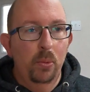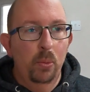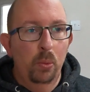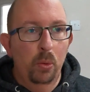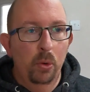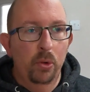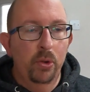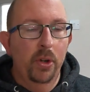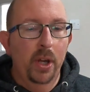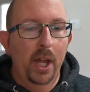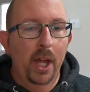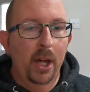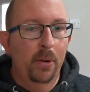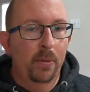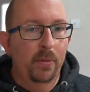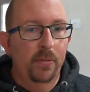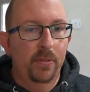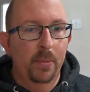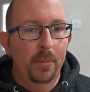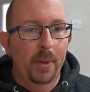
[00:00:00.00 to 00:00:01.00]
wouldn't
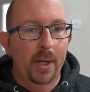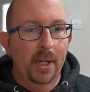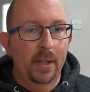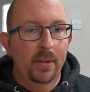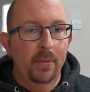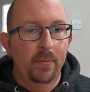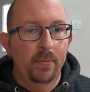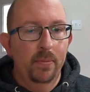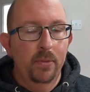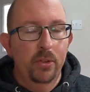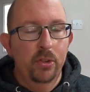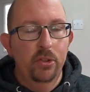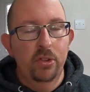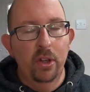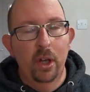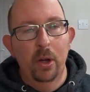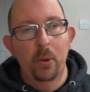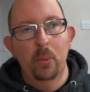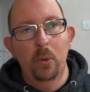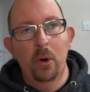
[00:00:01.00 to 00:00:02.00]
help for me.
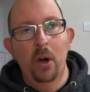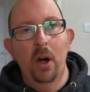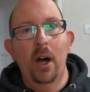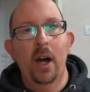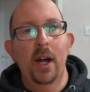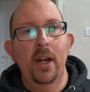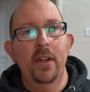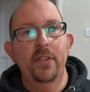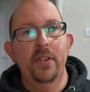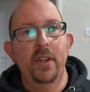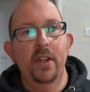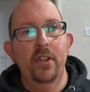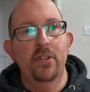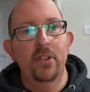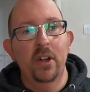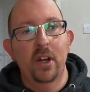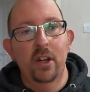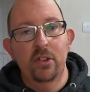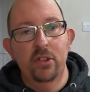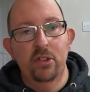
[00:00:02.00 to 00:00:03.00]
So what I did is
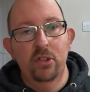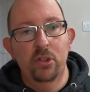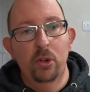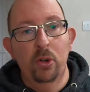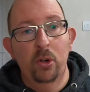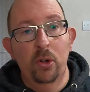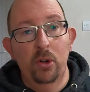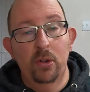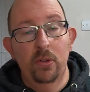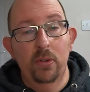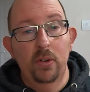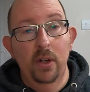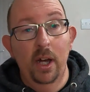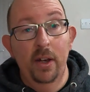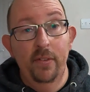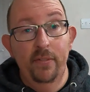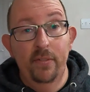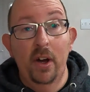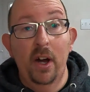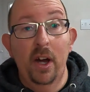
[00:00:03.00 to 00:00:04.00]
I sought
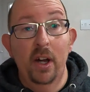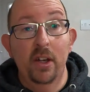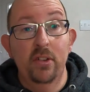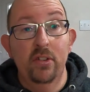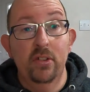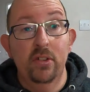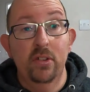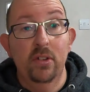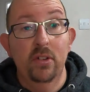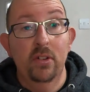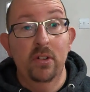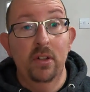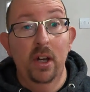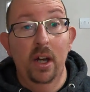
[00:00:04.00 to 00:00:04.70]
advice,